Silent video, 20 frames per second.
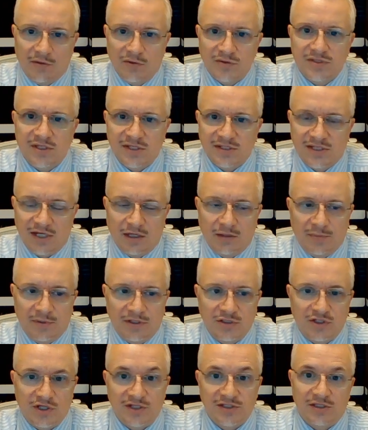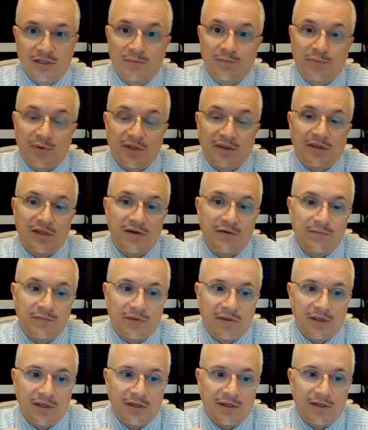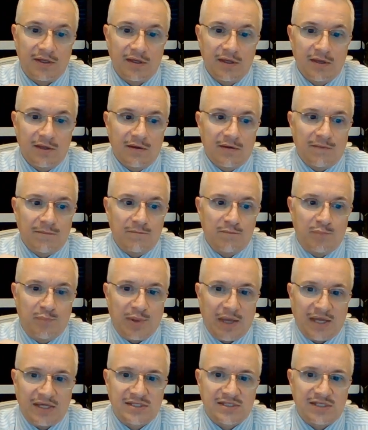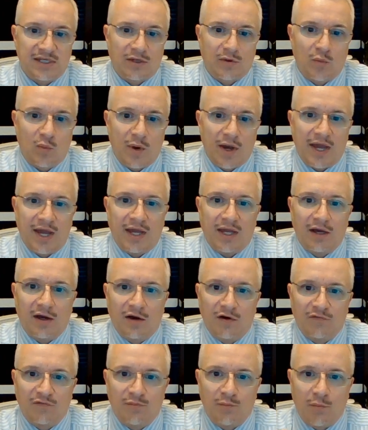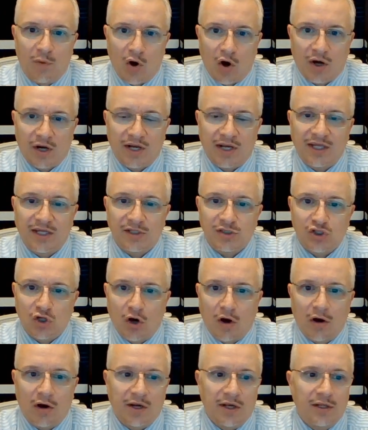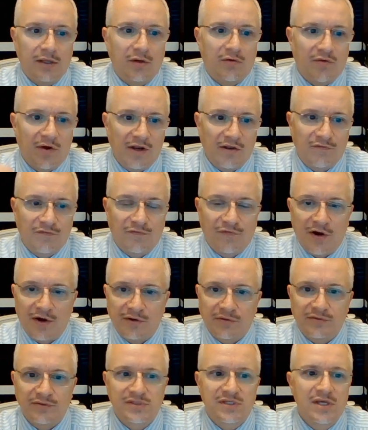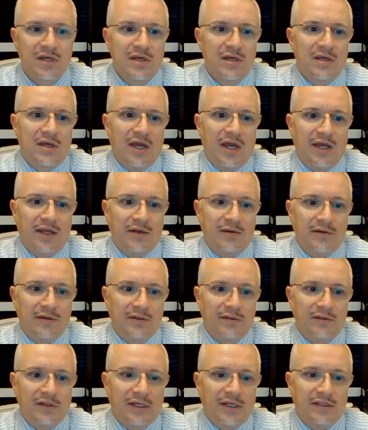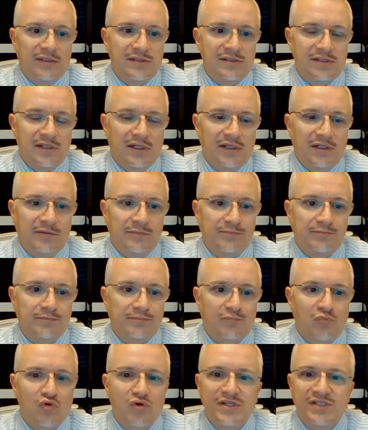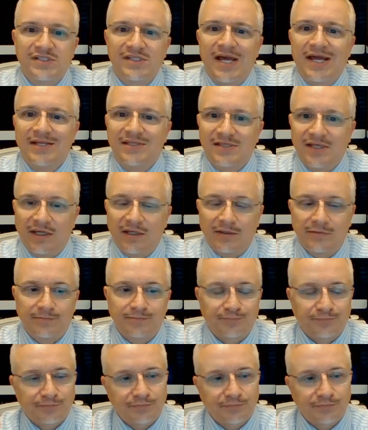things had to be adjusted. But the basic way of marketing and targeting, creating funnels, and presenting